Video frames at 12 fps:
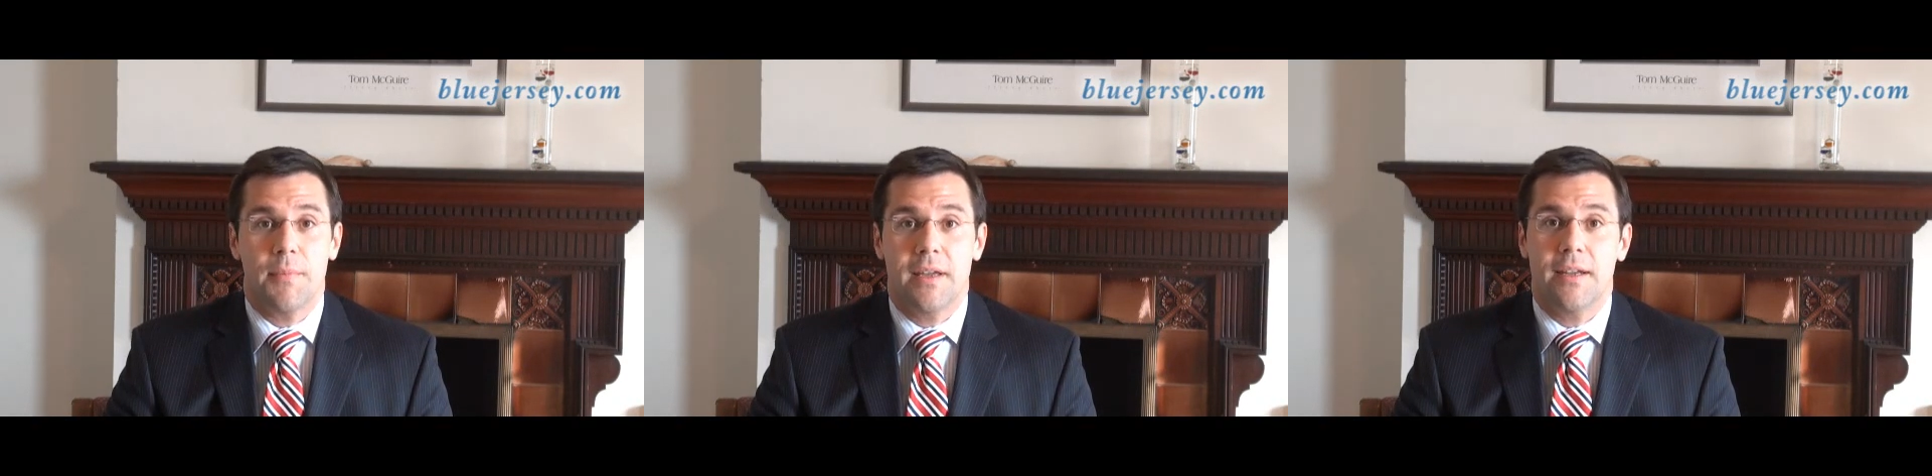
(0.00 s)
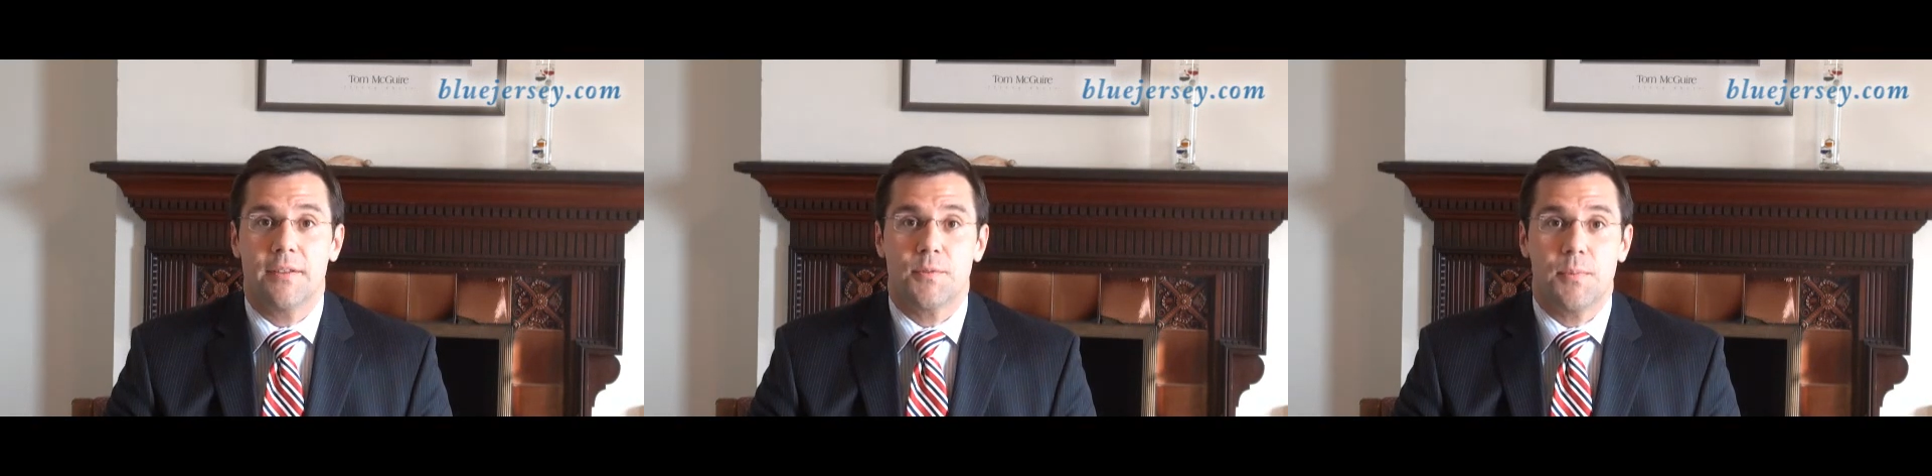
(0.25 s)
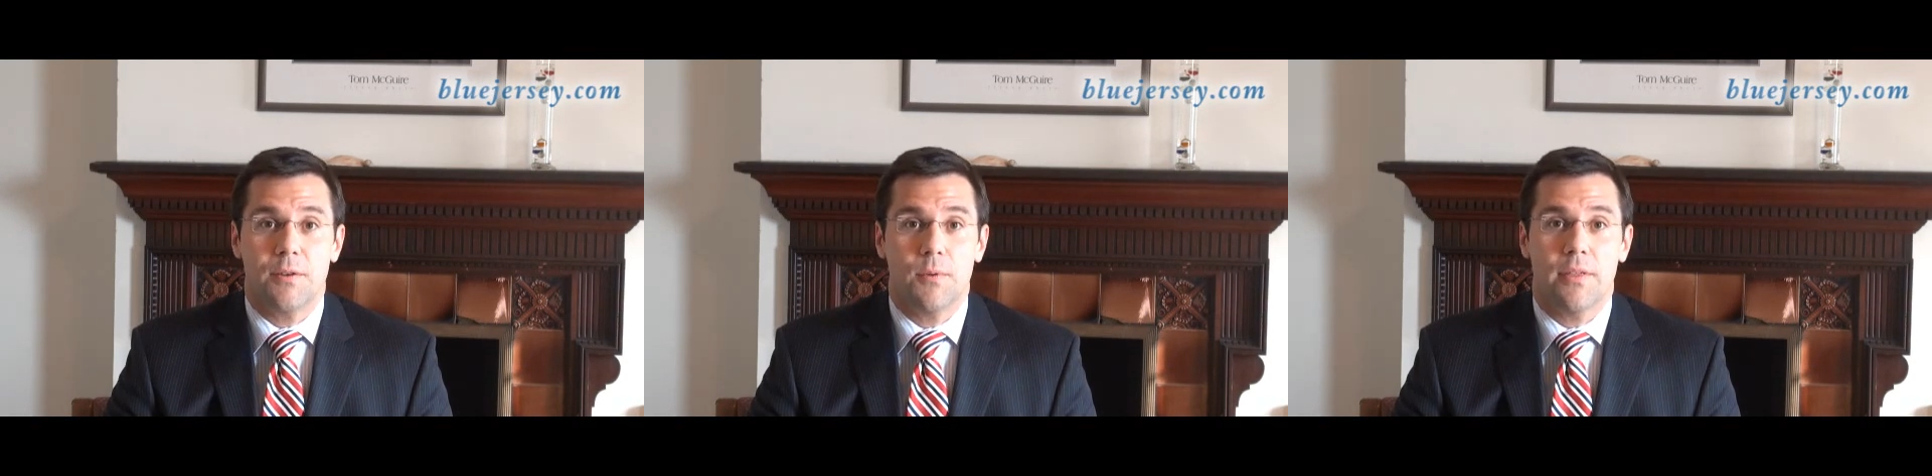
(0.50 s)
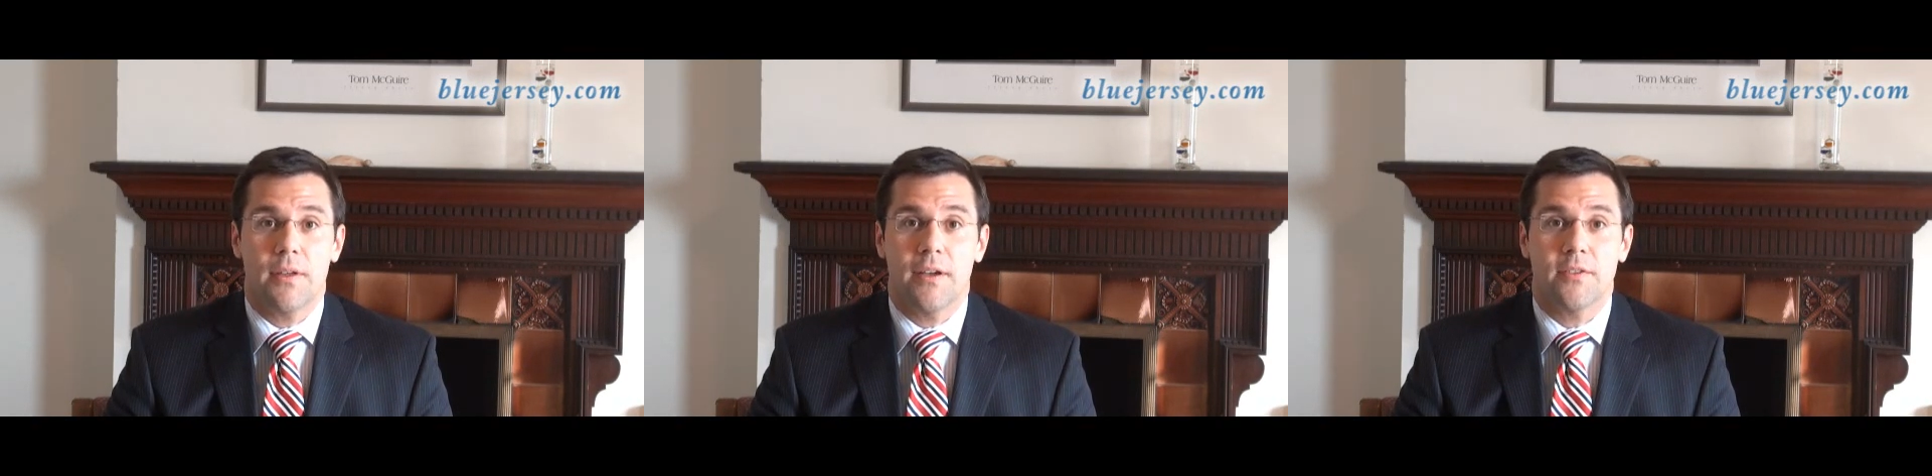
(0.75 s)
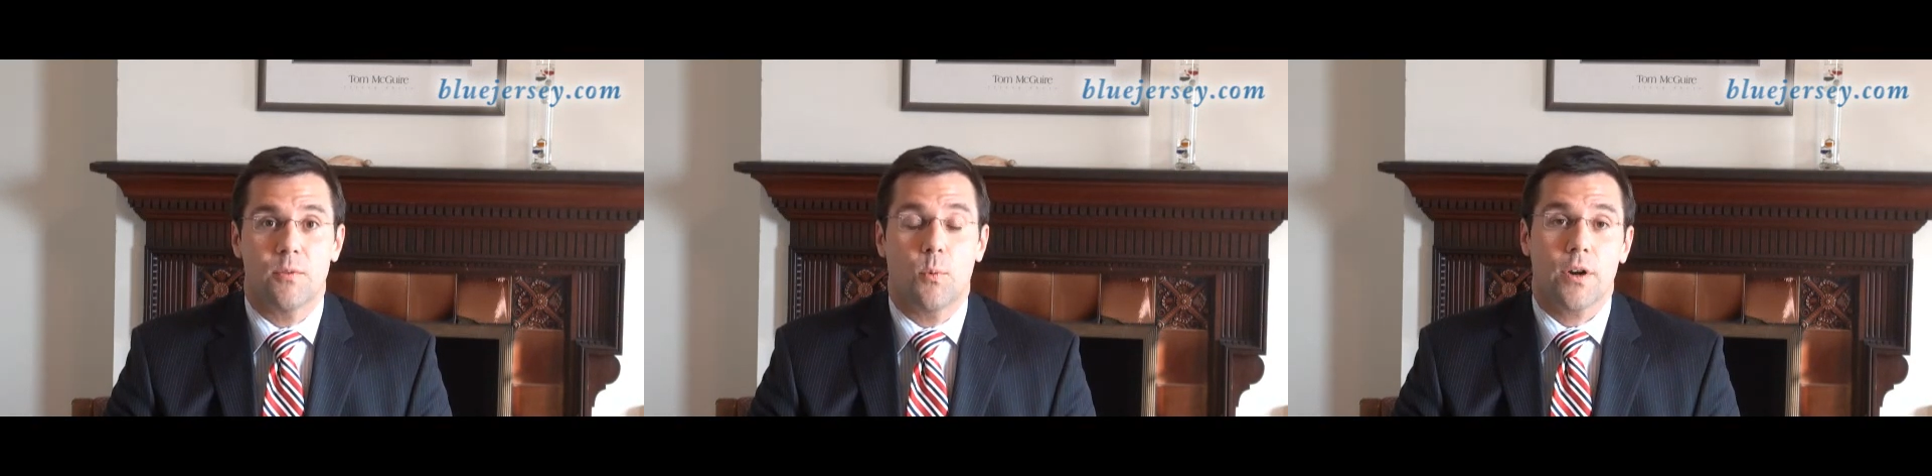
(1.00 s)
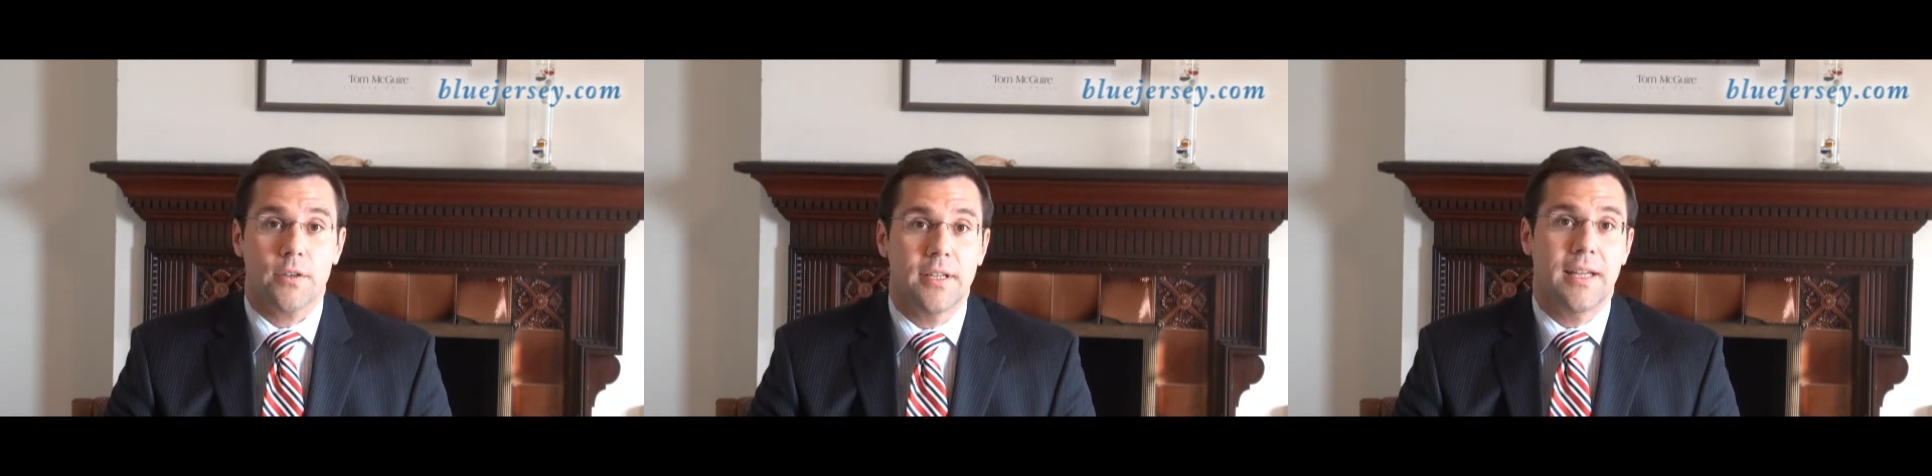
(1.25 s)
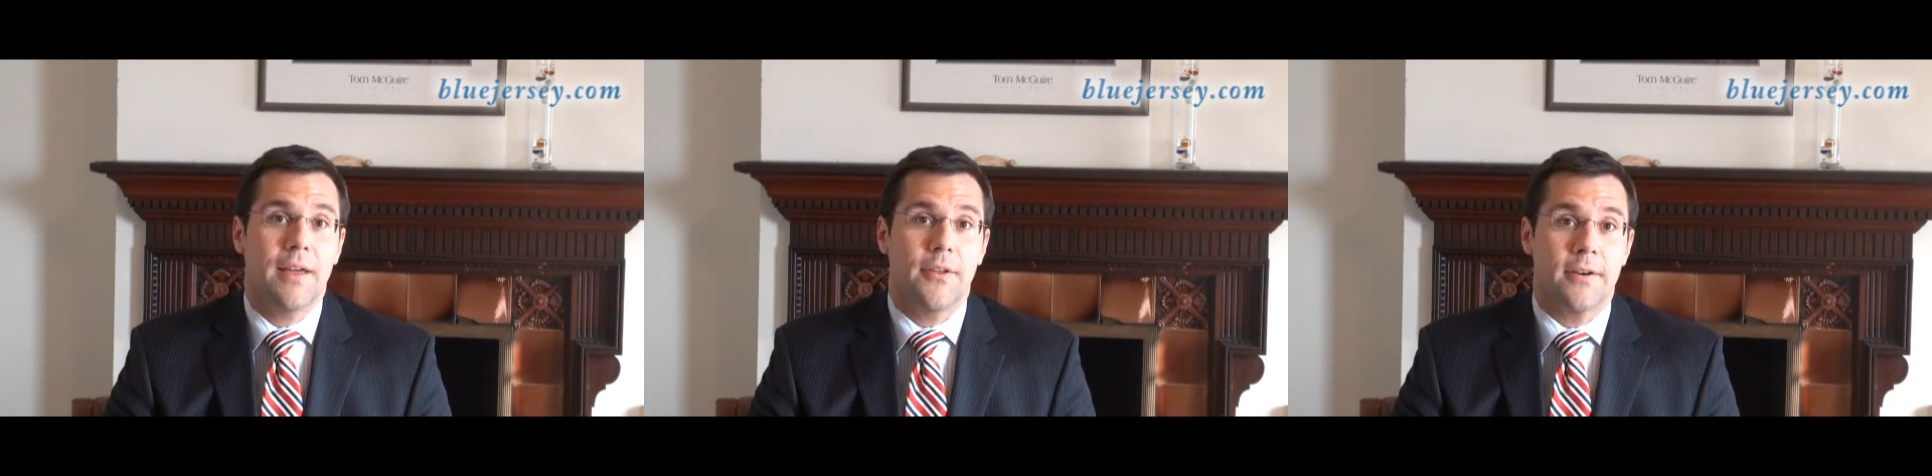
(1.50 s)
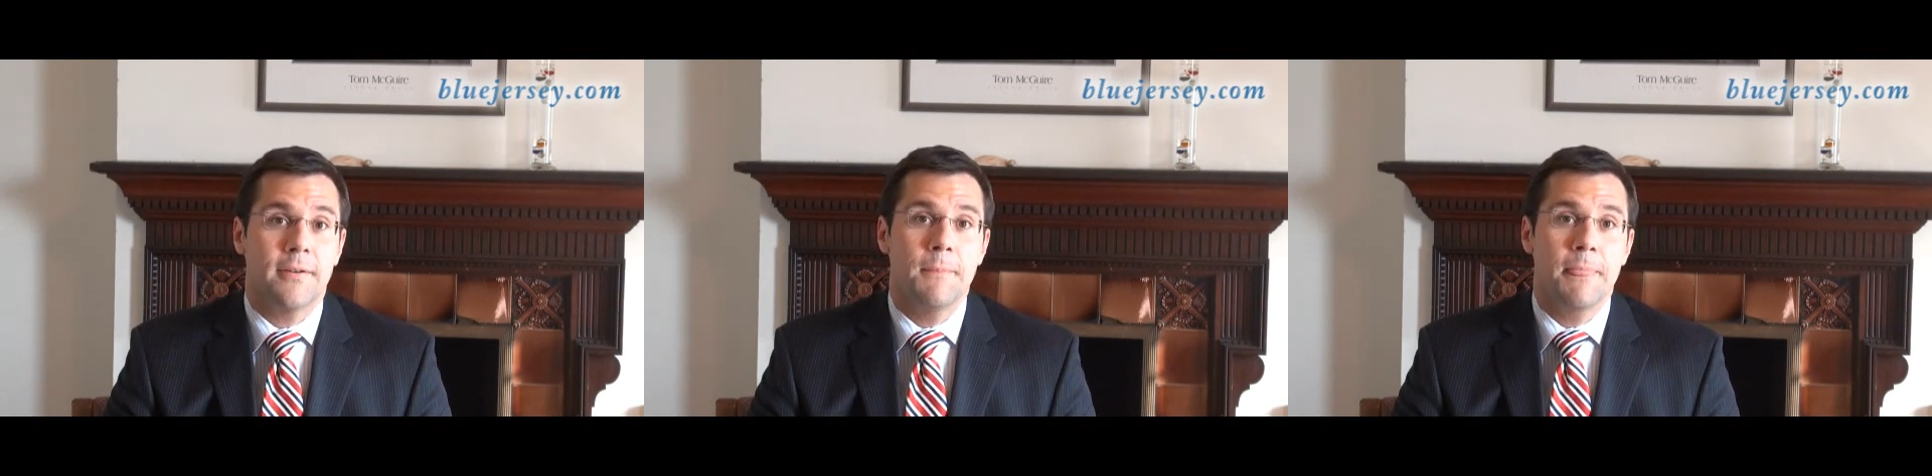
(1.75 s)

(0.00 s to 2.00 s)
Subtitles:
in and speak with us and work together